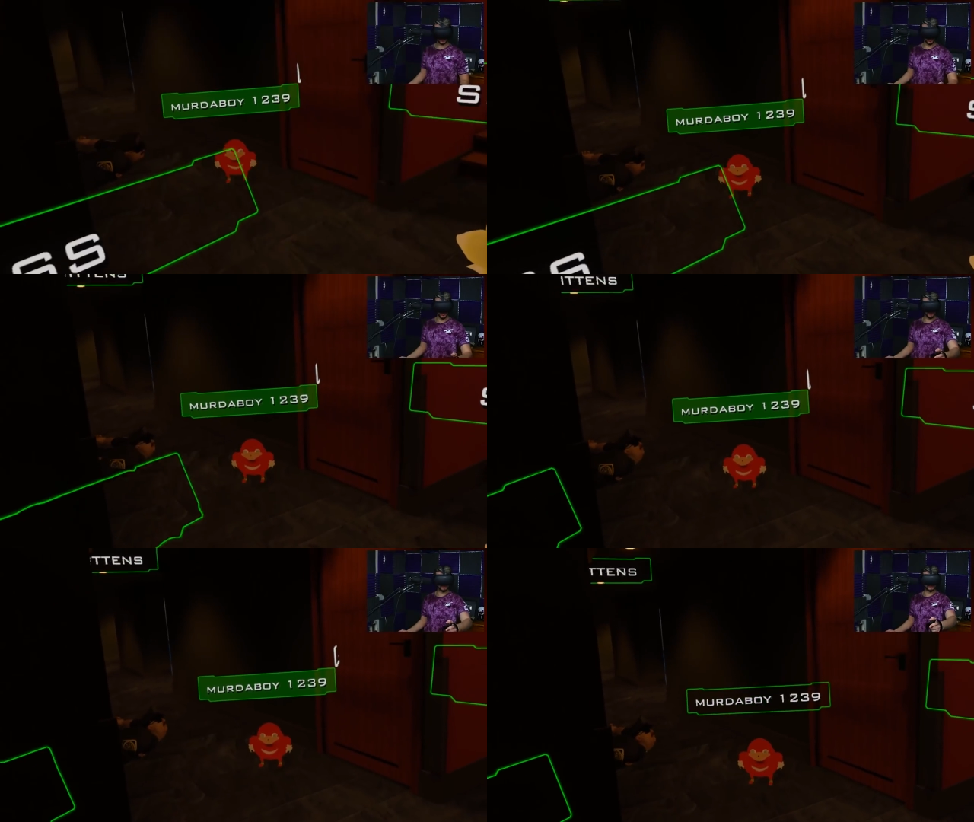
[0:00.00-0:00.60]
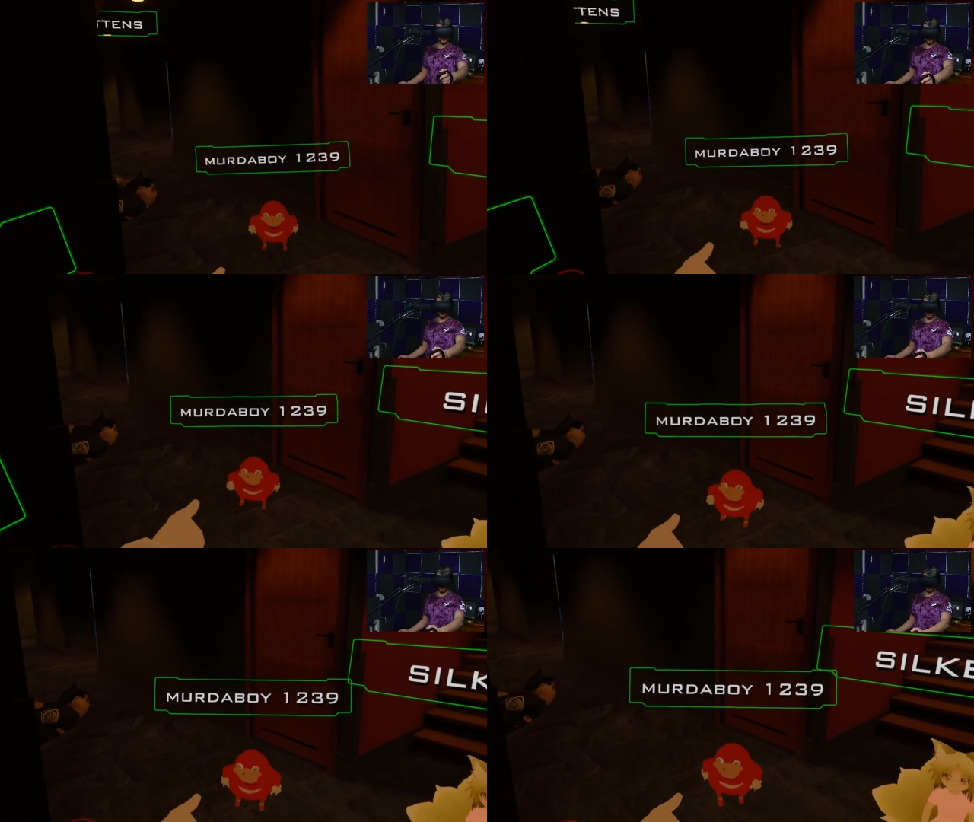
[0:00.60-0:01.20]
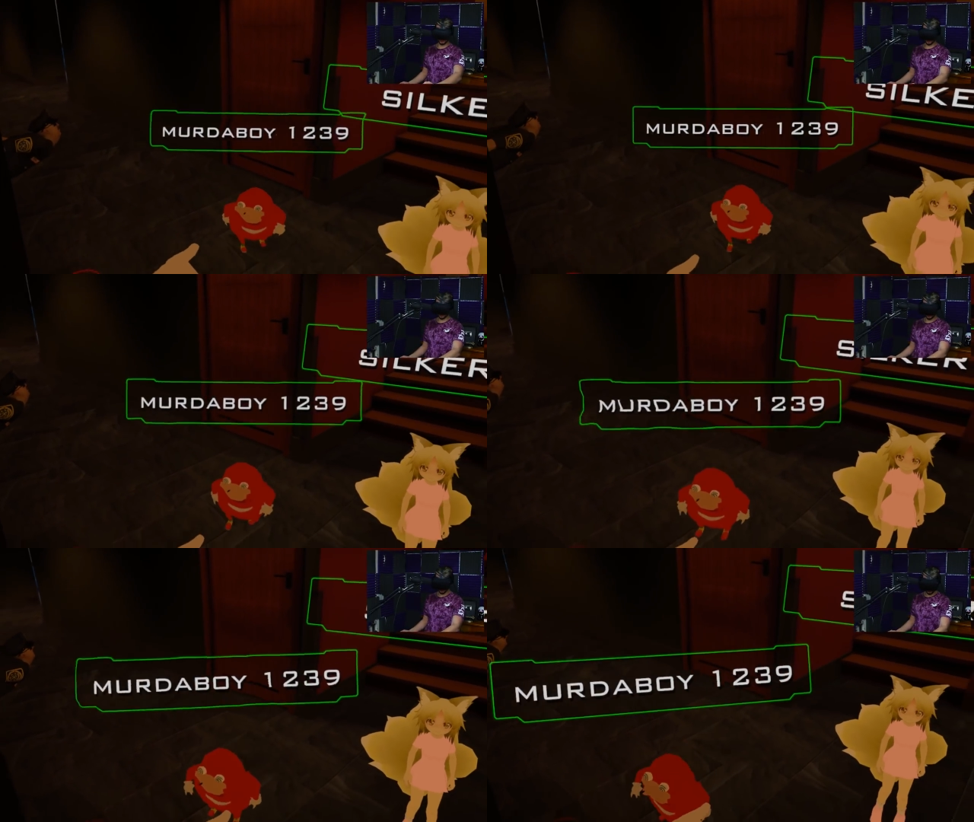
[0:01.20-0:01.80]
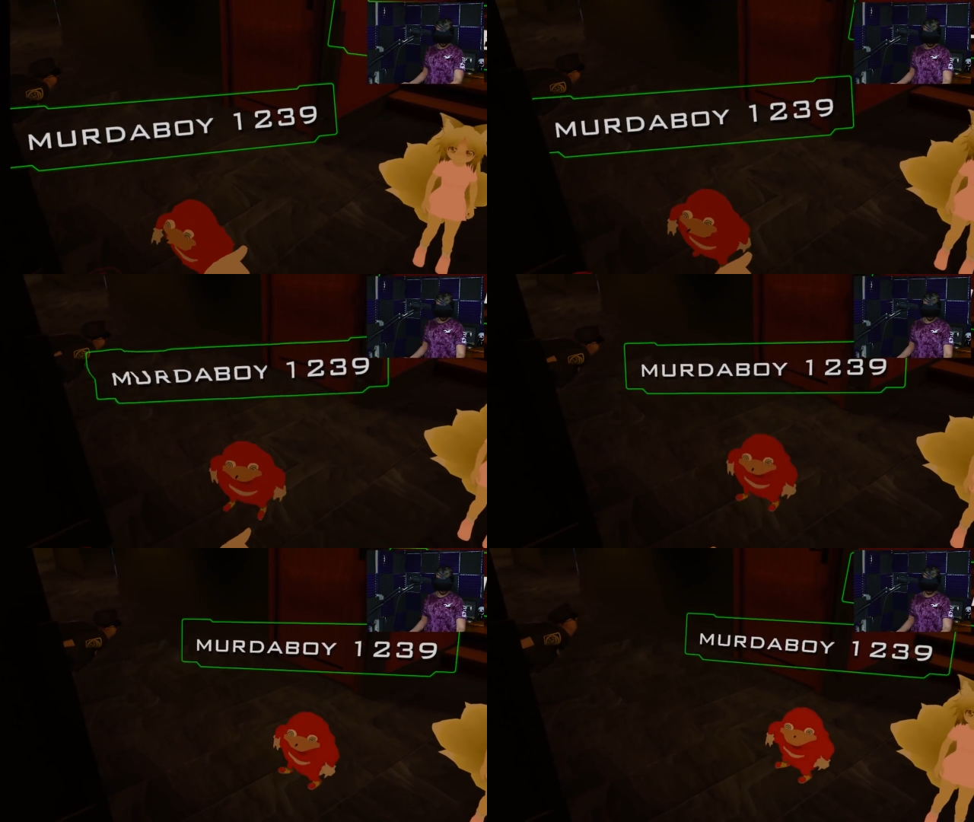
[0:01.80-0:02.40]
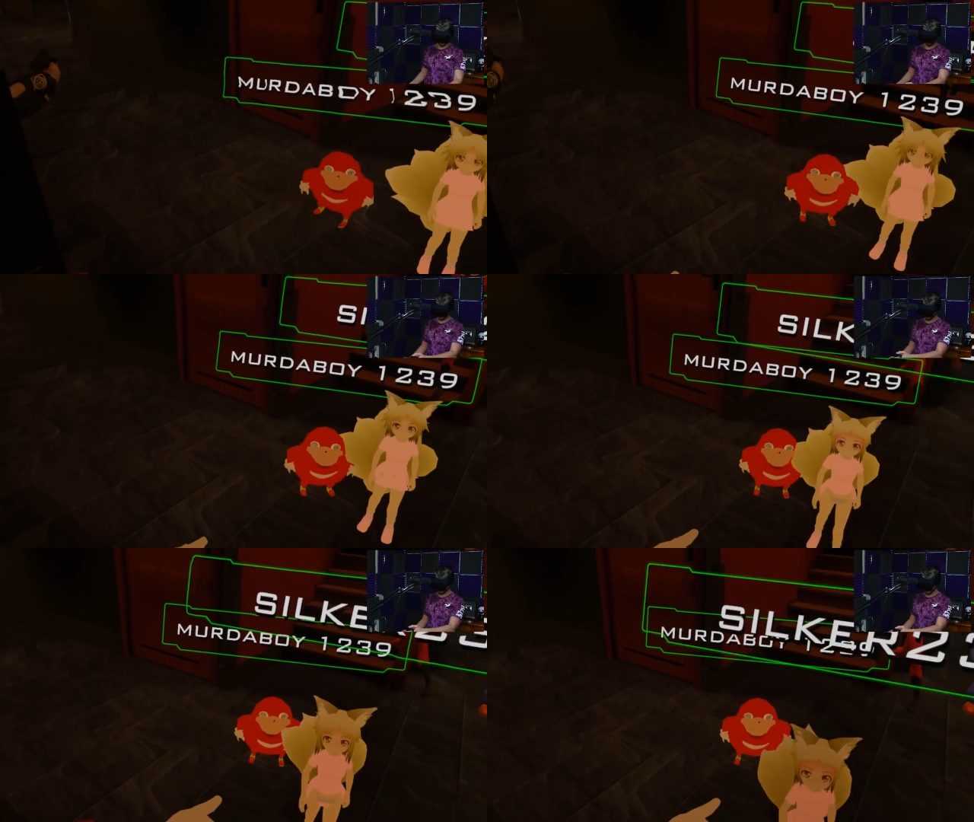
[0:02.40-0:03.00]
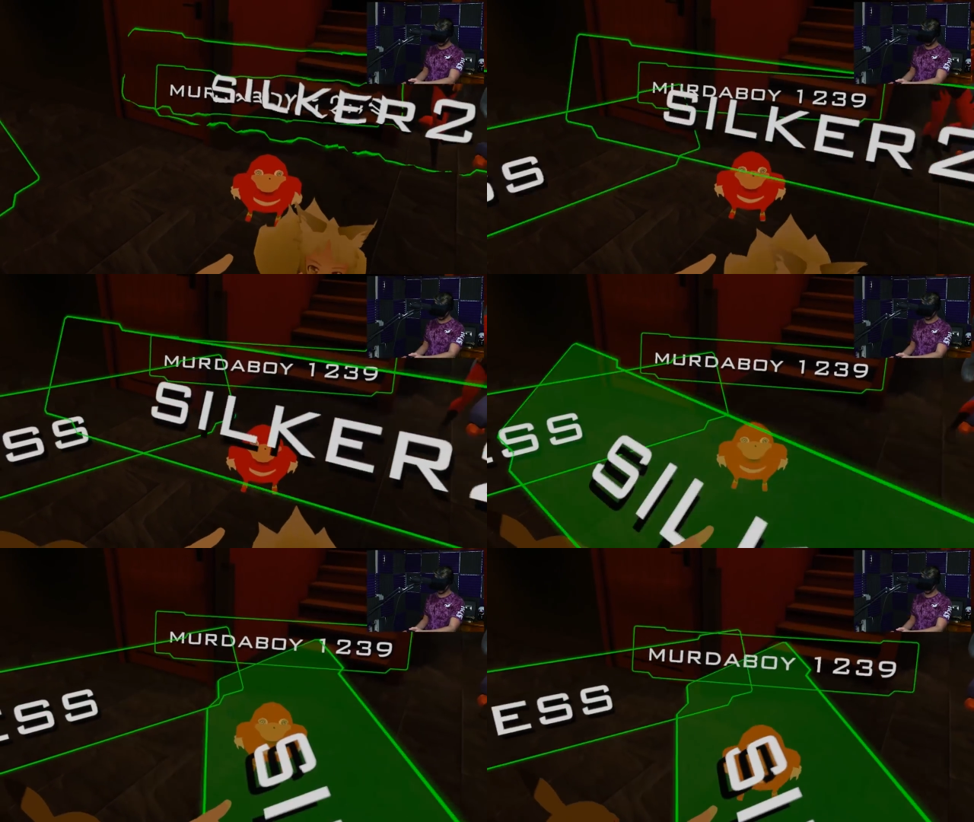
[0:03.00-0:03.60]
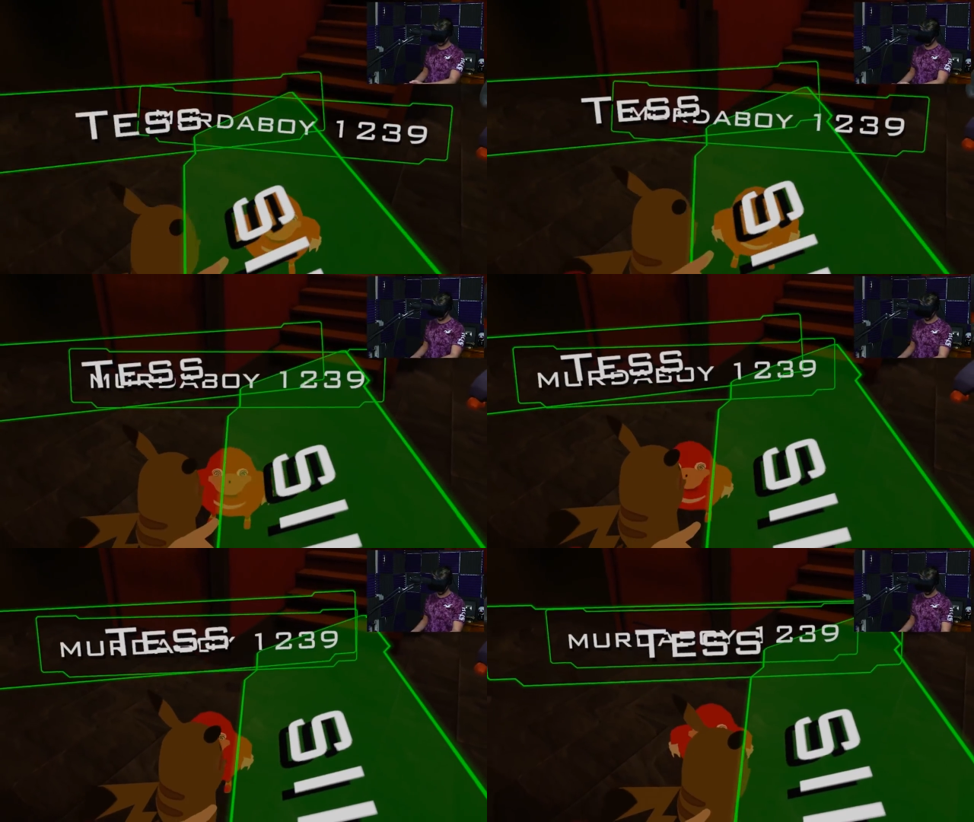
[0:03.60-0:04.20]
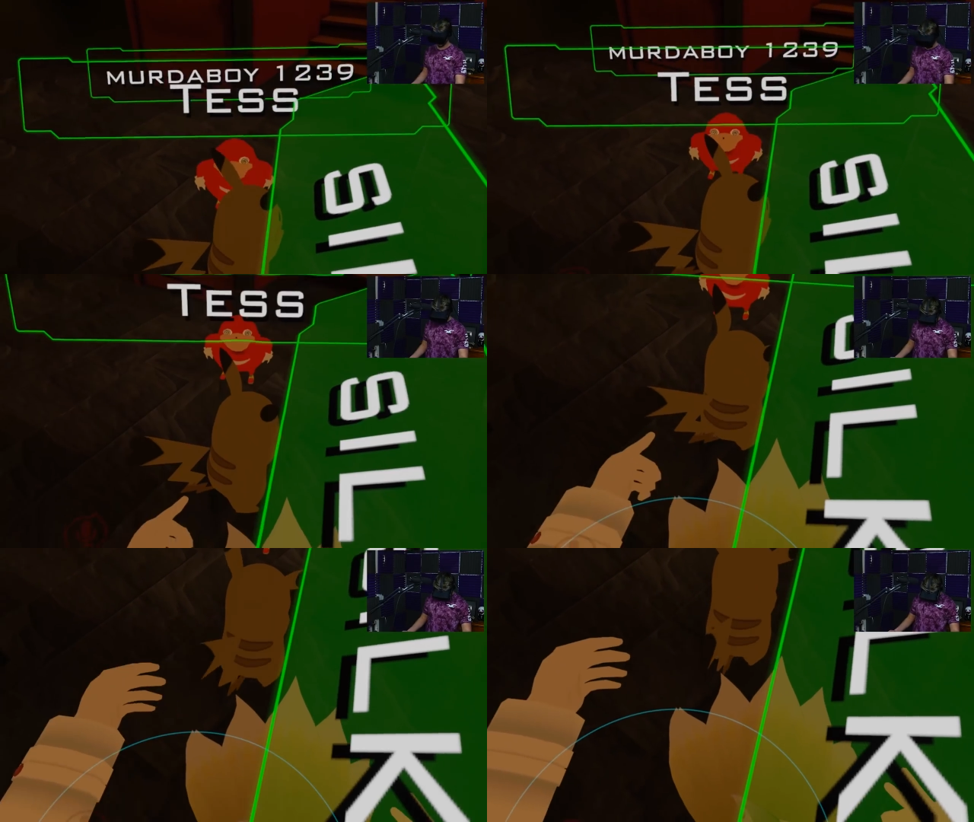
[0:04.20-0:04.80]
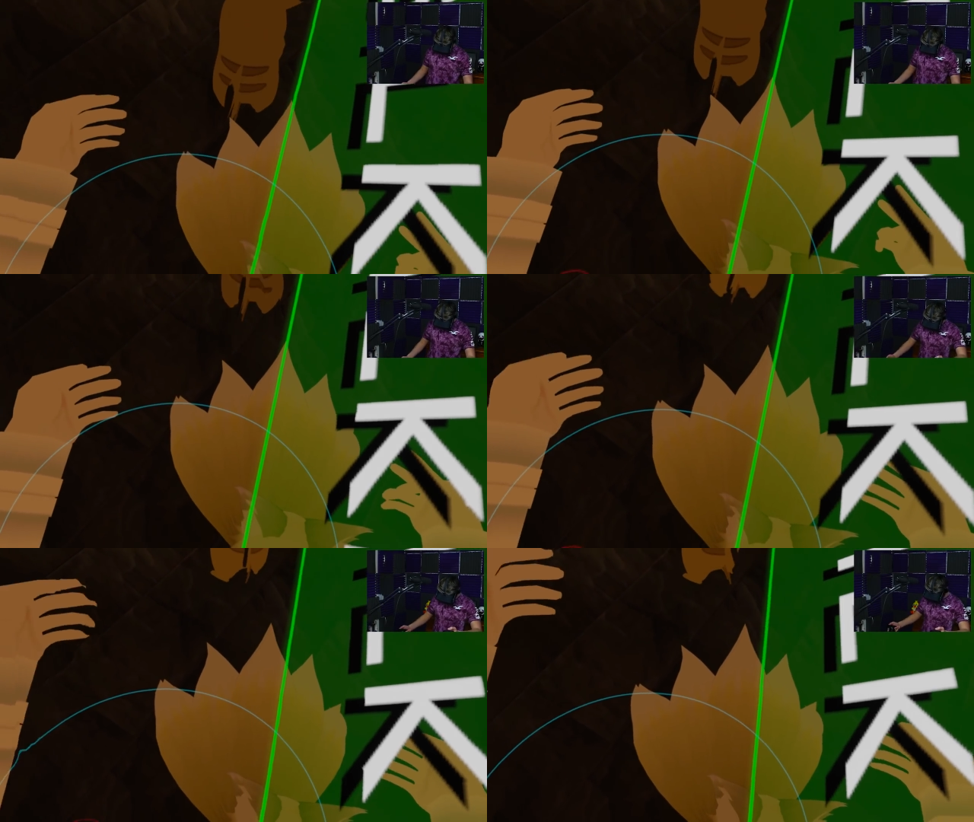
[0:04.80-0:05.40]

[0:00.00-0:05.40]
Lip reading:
Nobody's mouth can be seen.